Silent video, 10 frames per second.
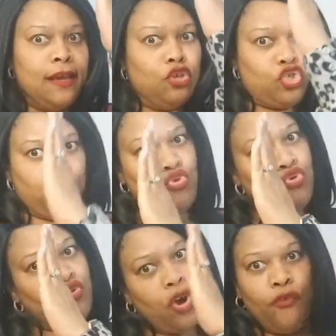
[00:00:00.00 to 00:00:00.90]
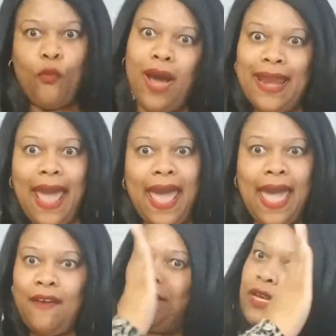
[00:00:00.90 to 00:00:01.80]
smooth on one
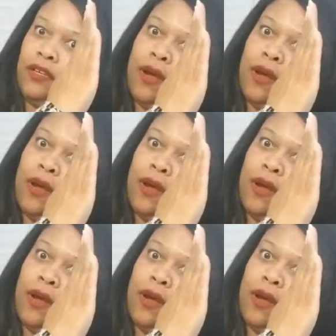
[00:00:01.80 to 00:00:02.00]
half and